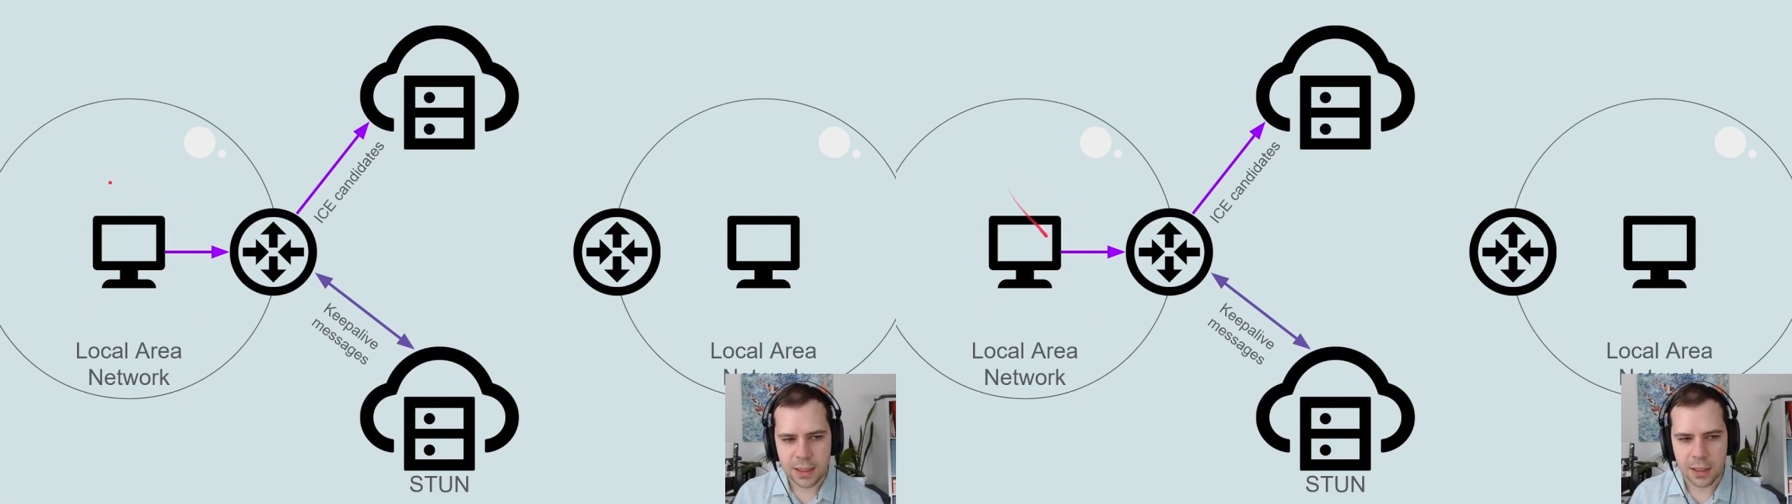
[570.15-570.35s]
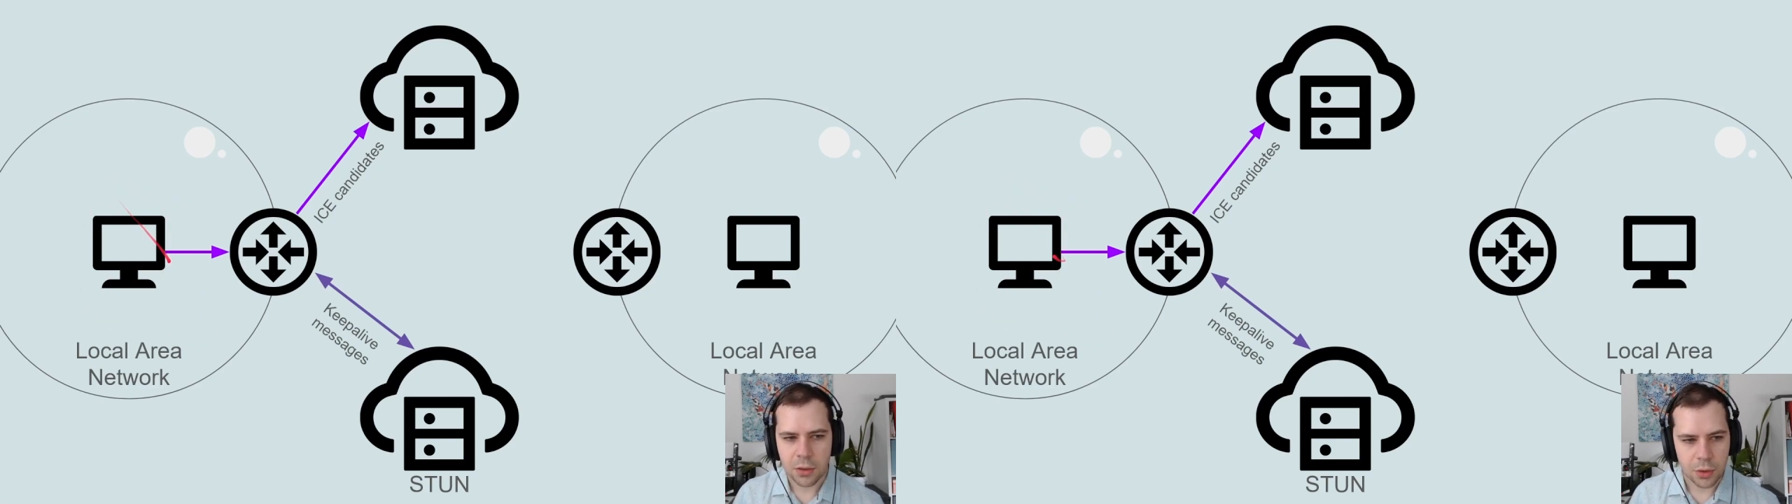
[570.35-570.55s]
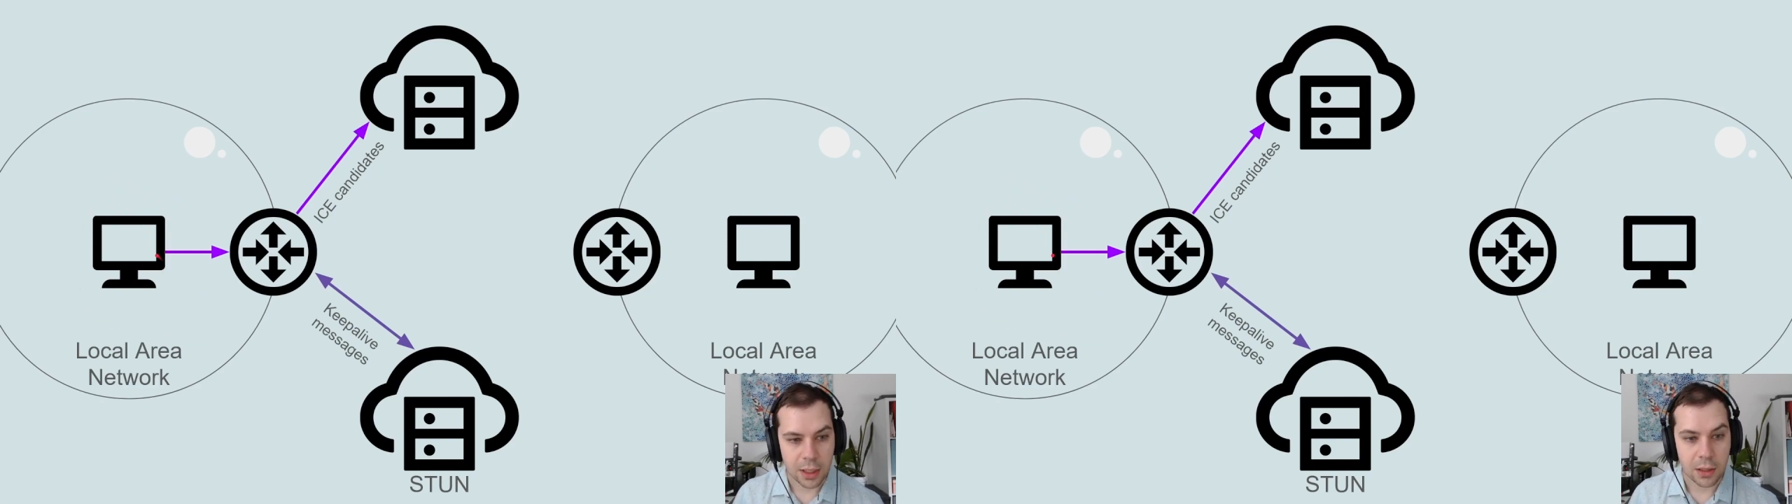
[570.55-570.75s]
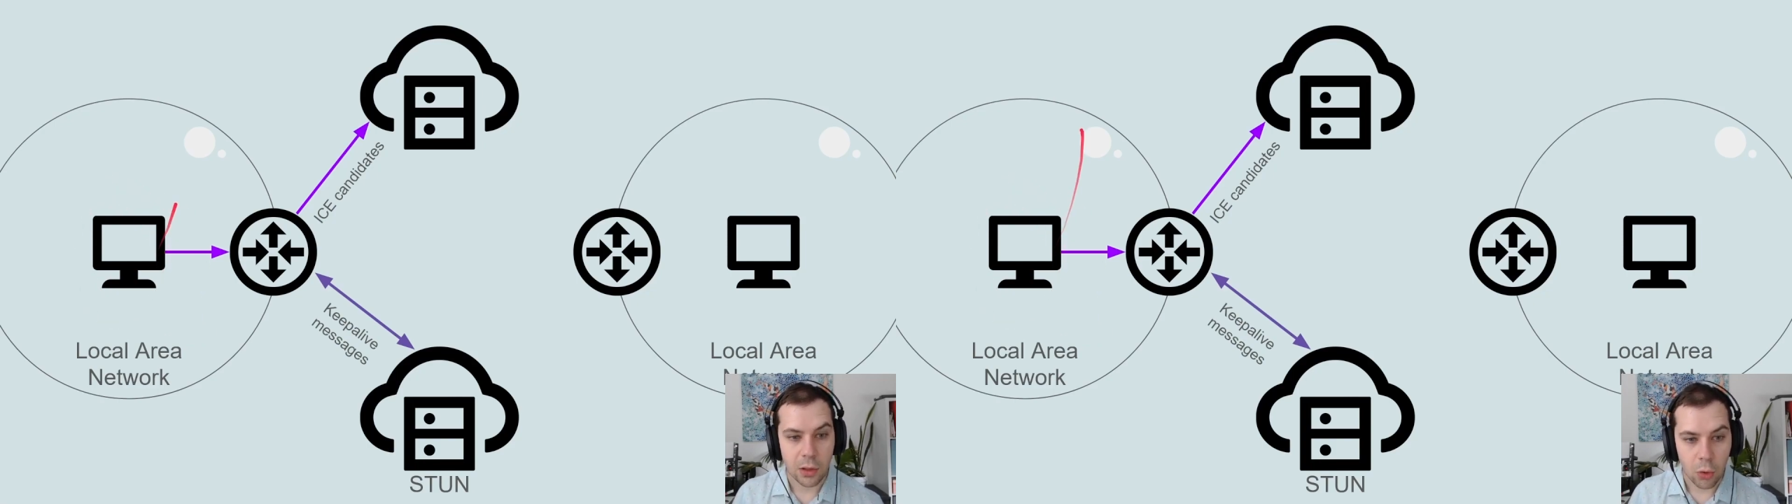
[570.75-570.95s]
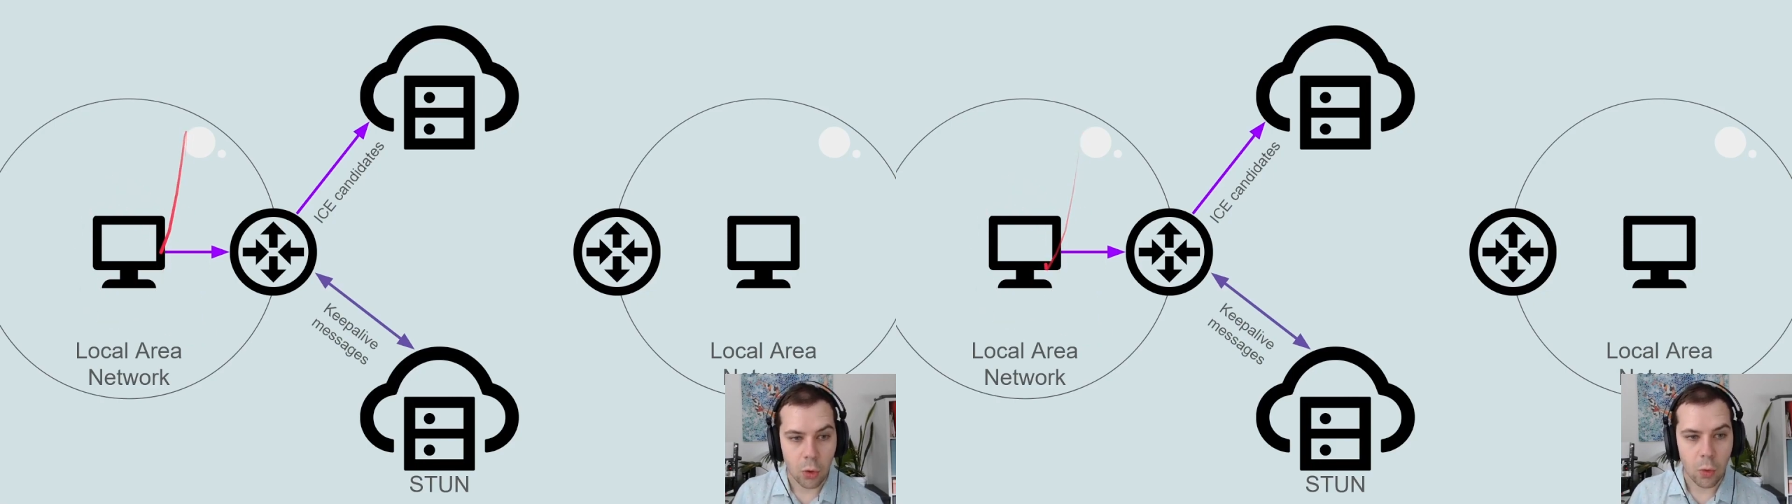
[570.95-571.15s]
including a
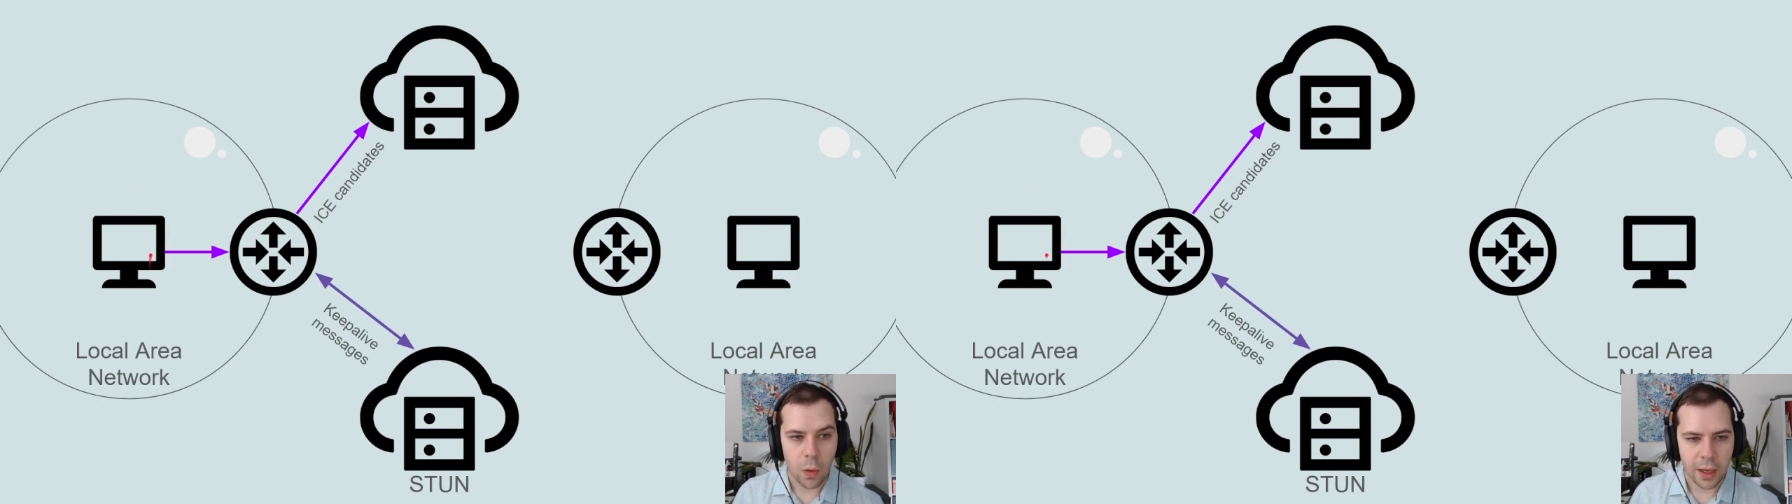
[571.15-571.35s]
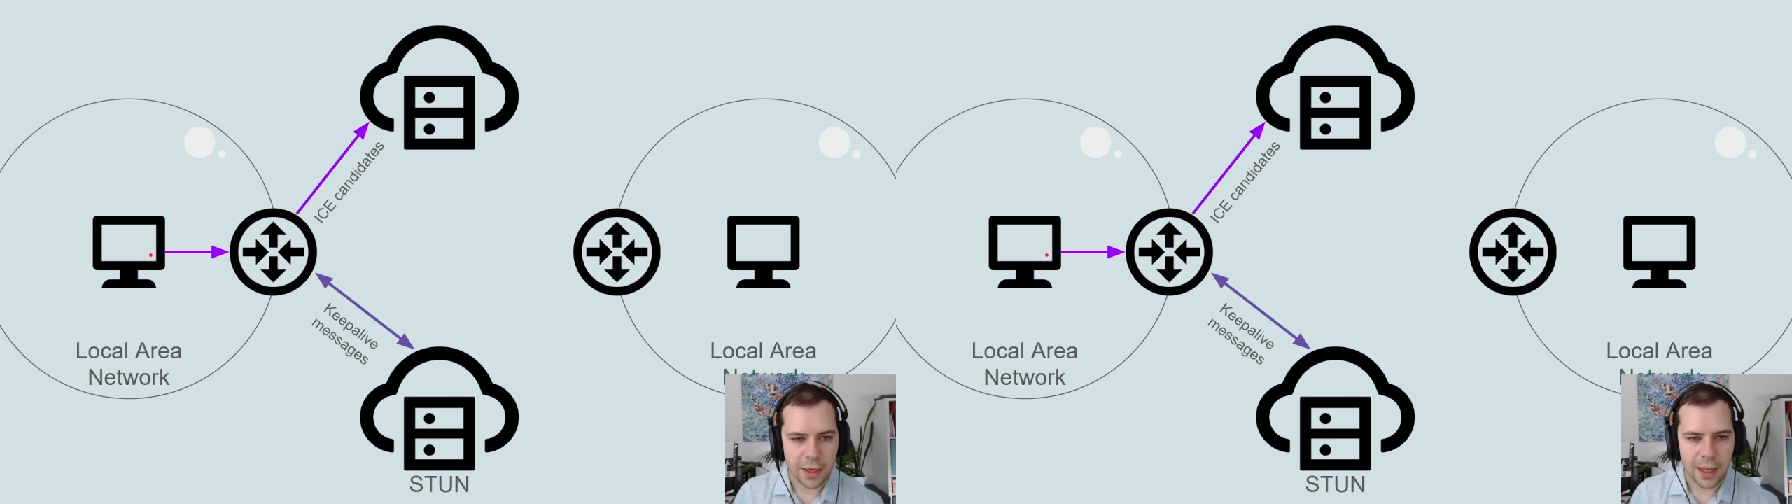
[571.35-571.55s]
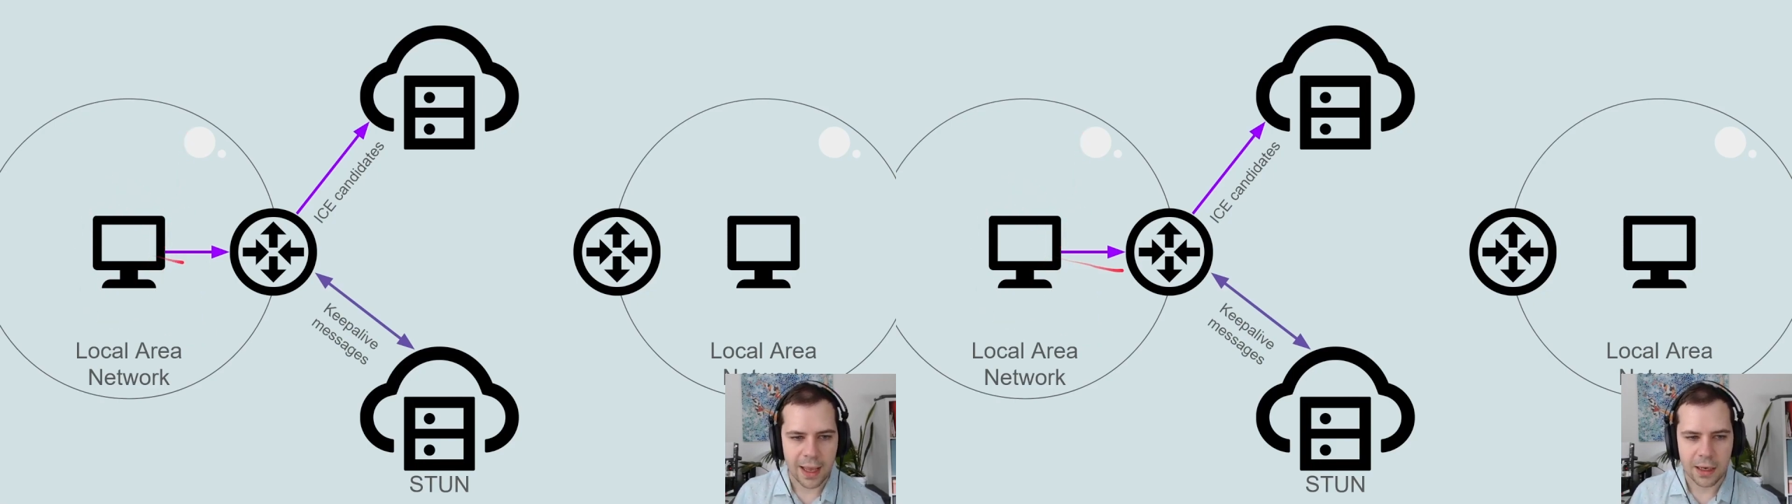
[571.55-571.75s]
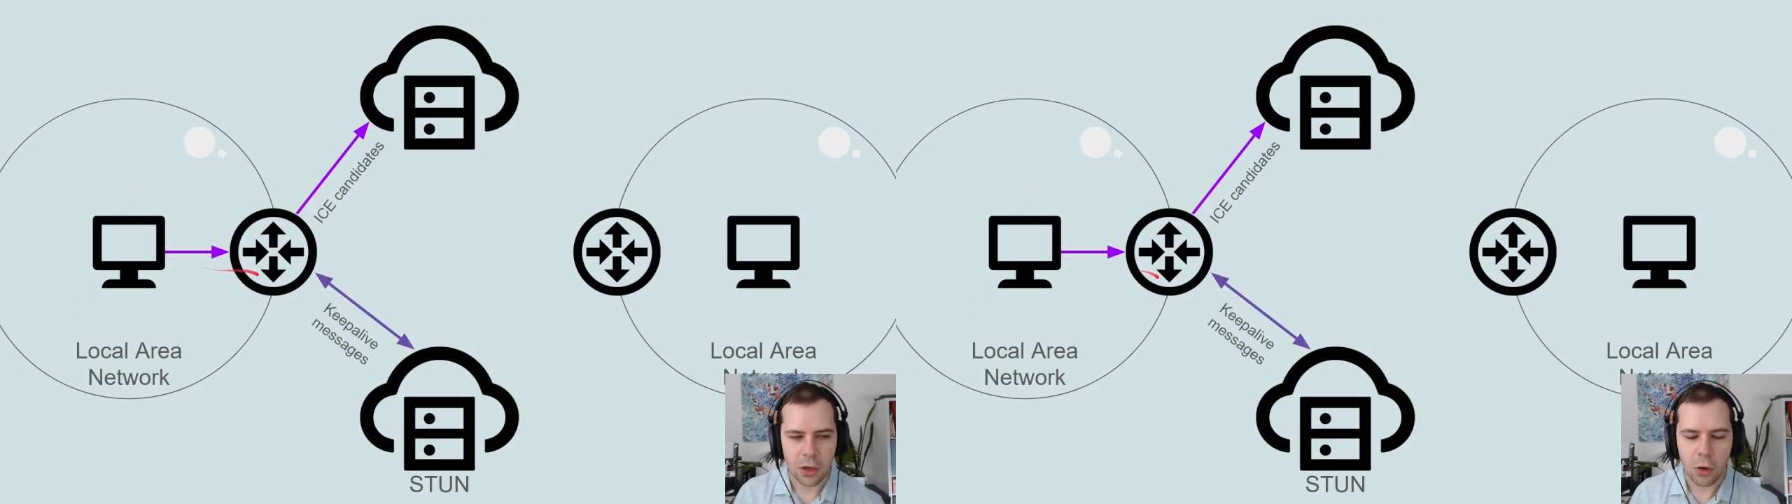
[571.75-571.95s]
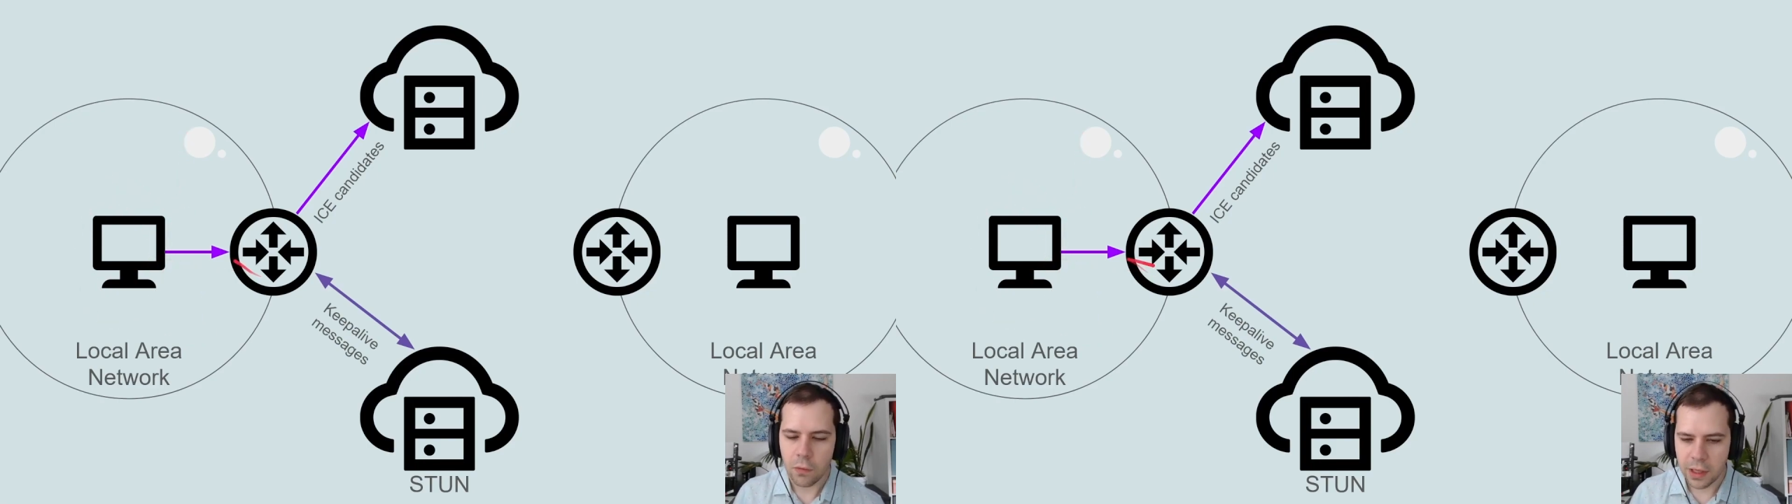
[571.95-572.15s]
local one and
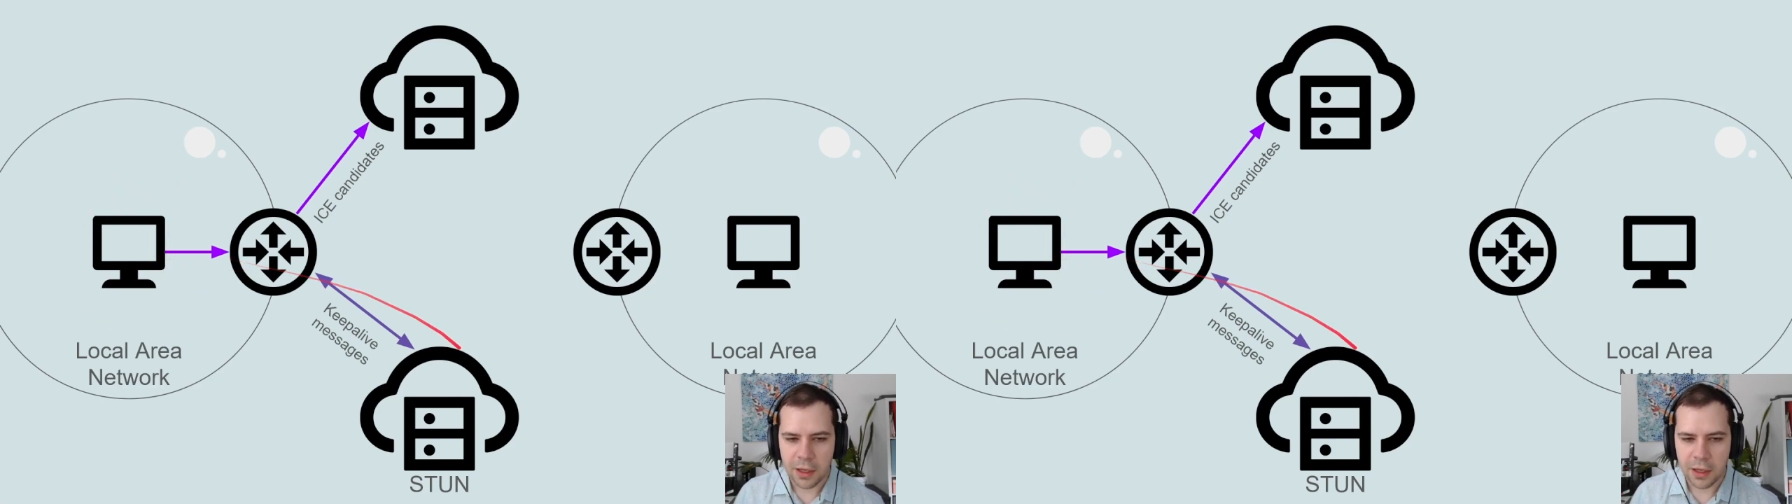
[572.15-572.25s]
over the